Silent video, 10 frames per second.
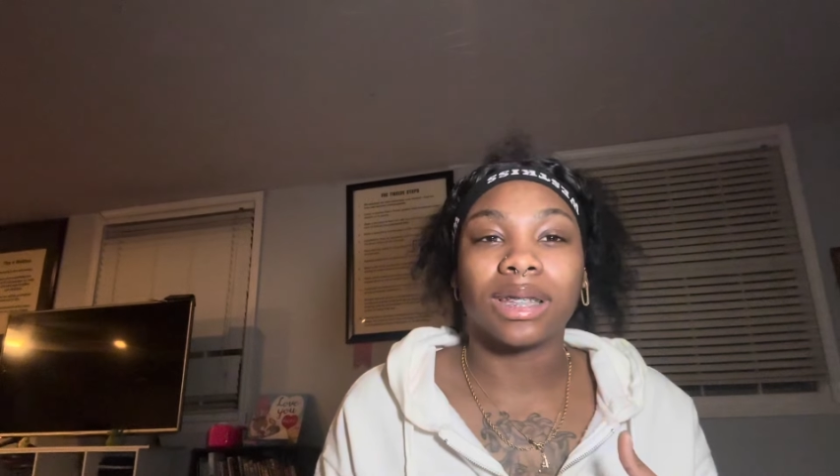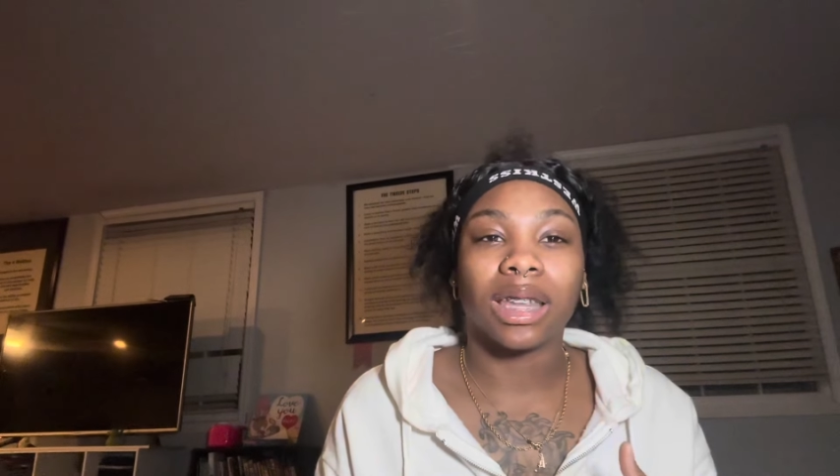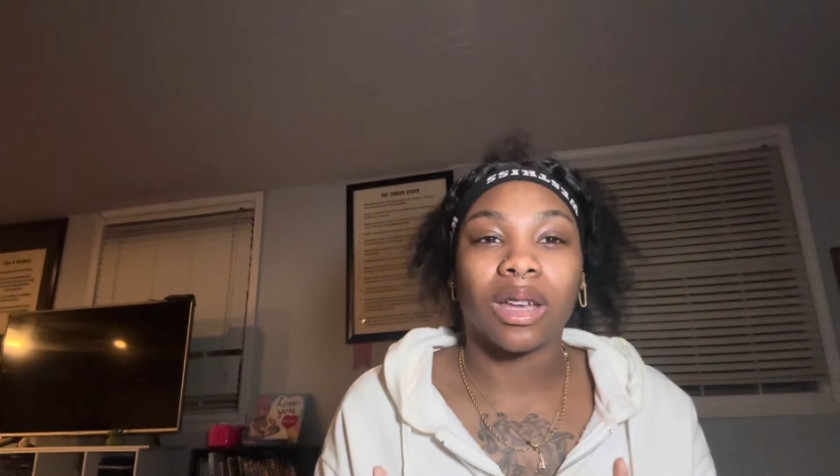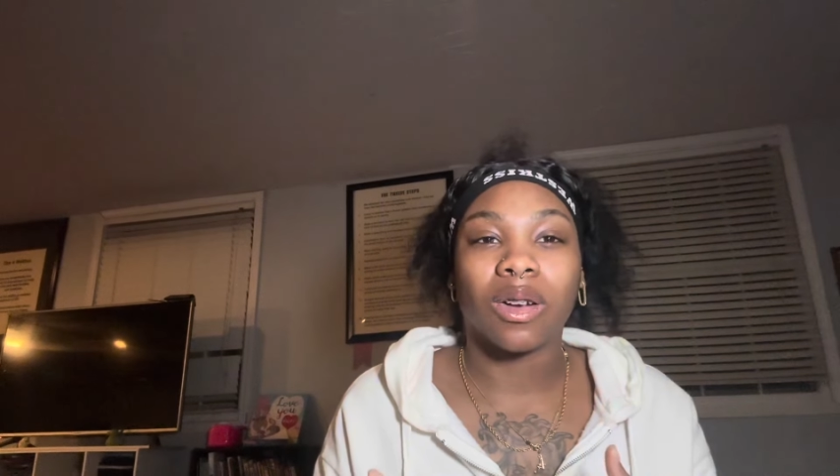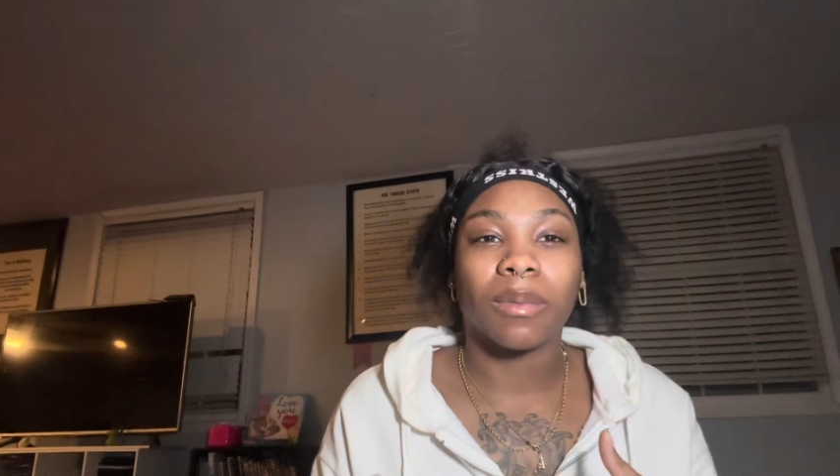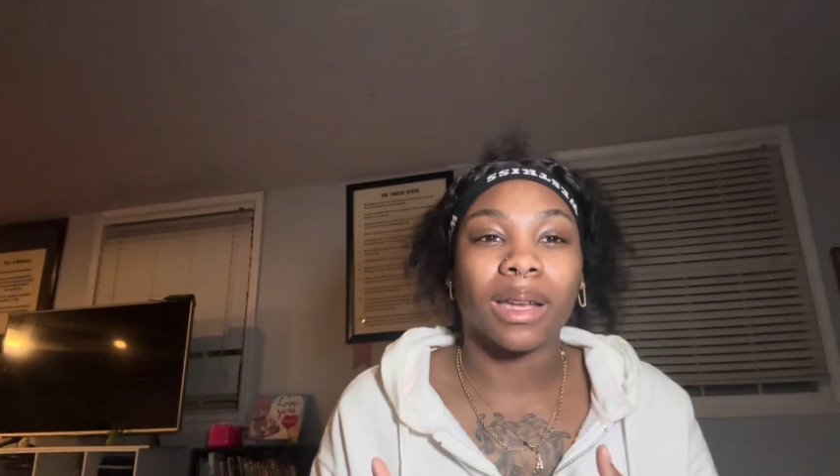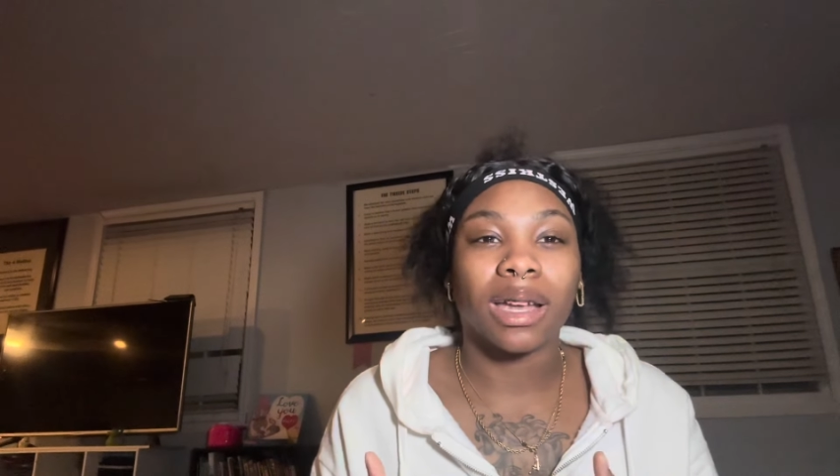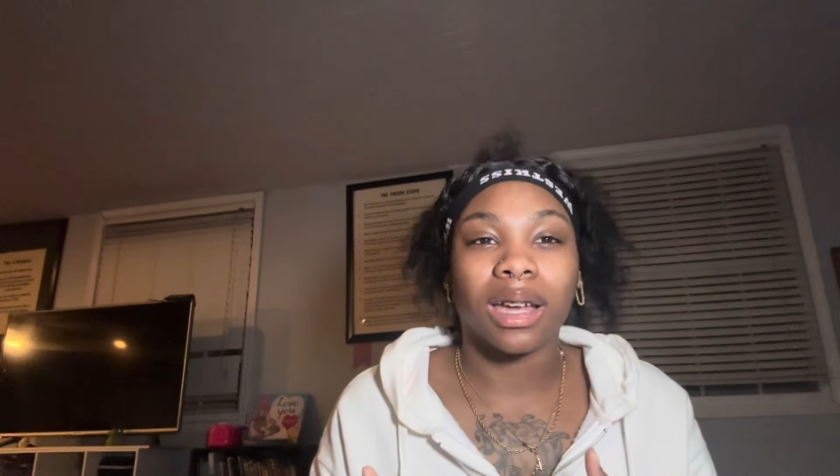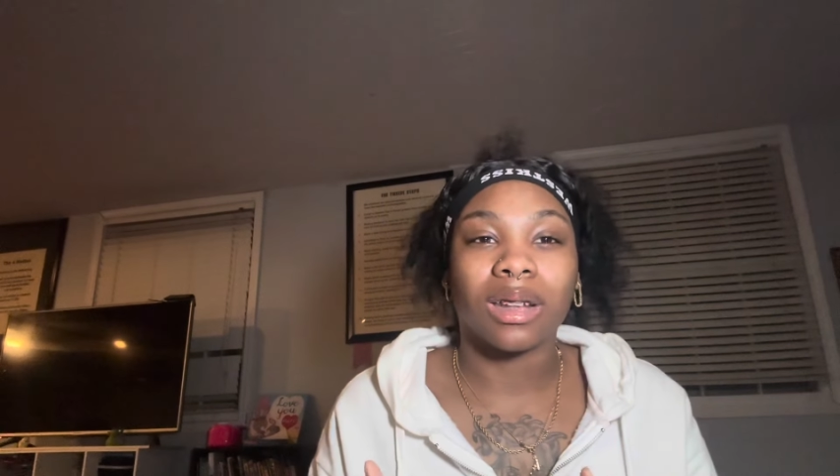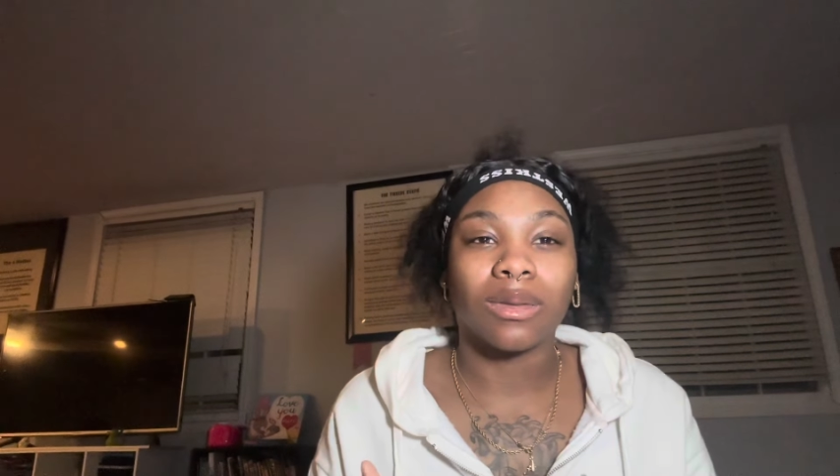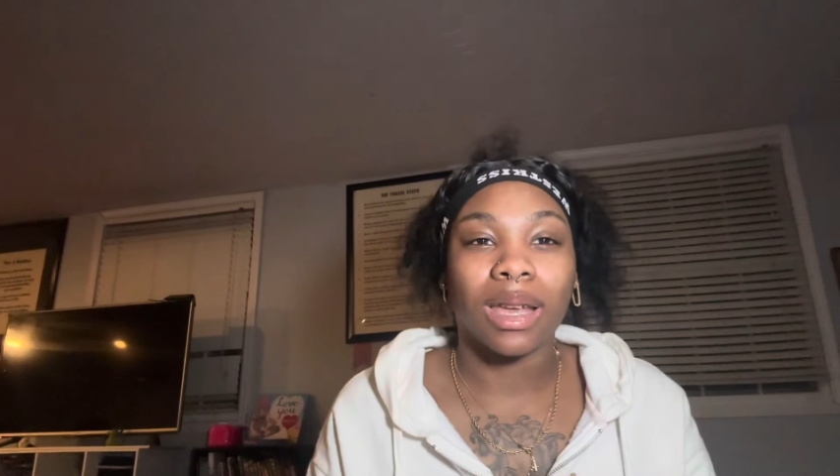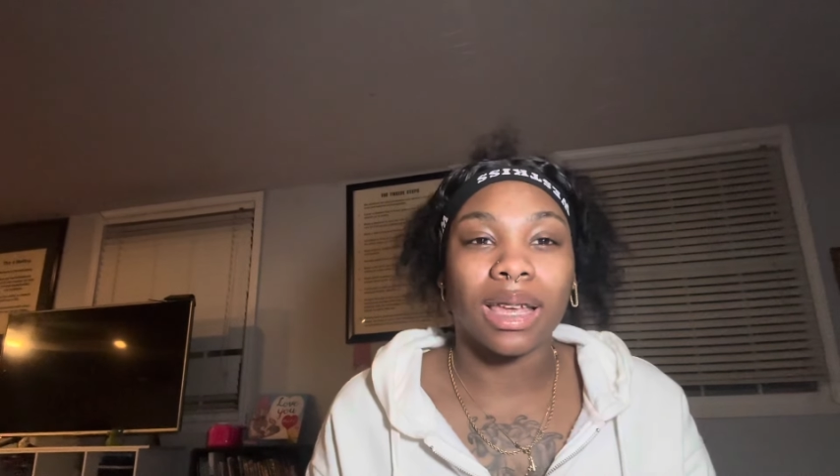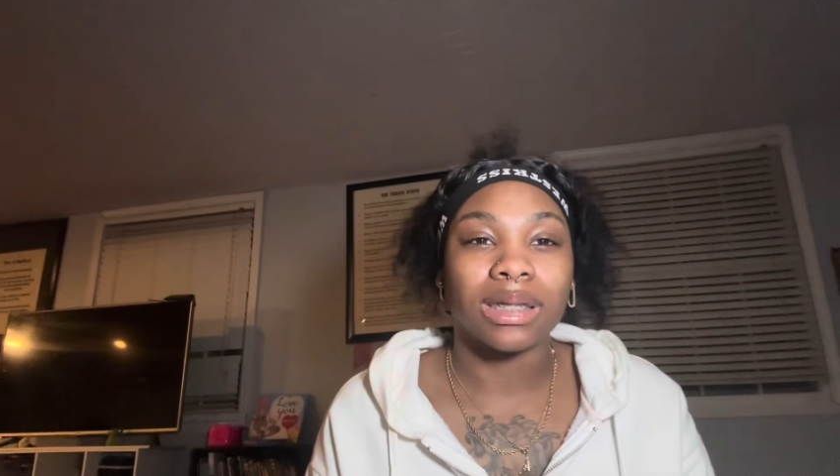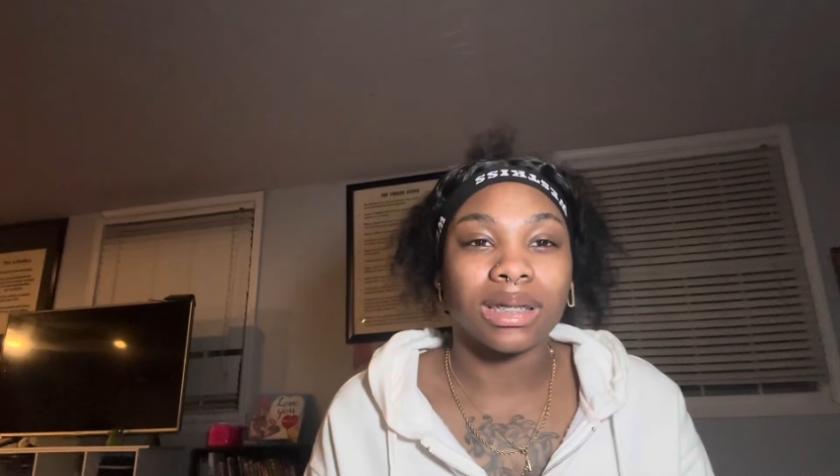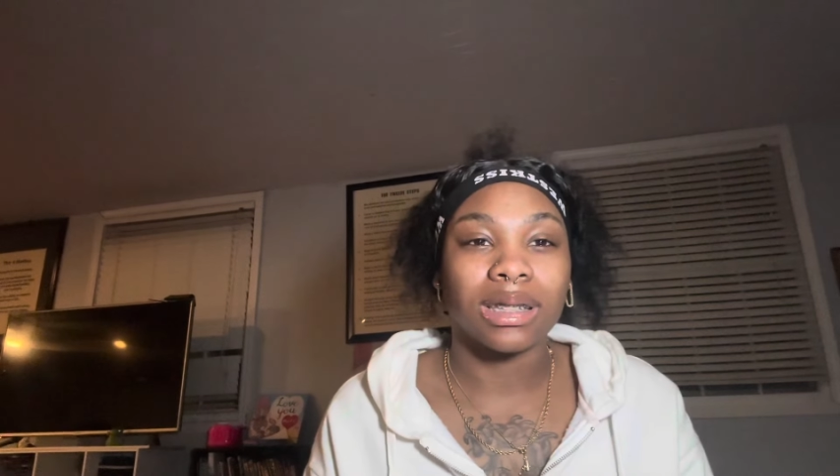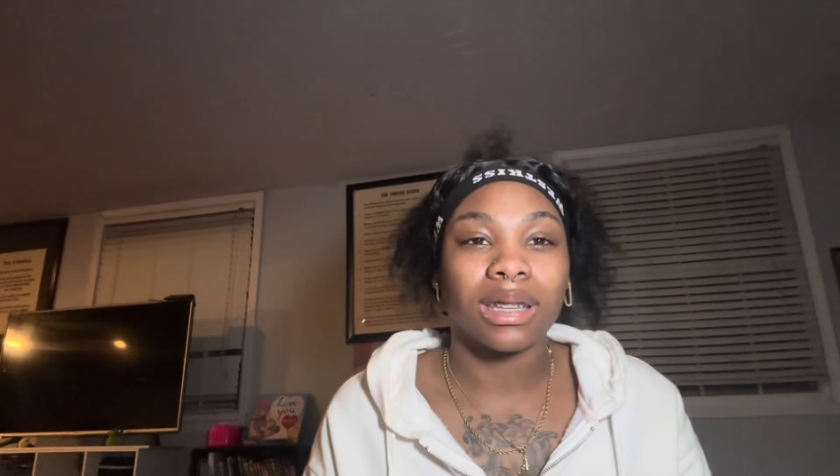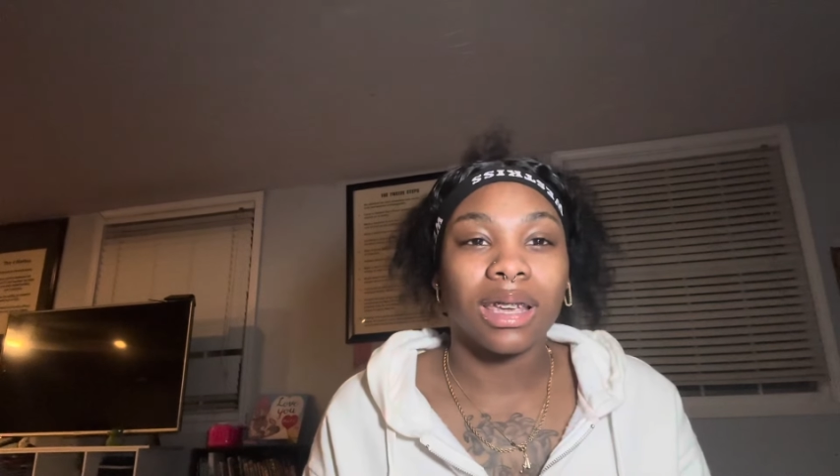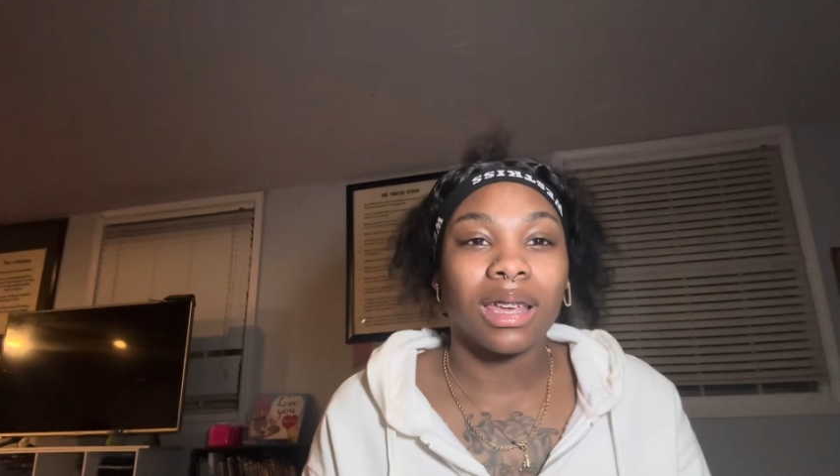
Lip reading: like, oh my God, who has it?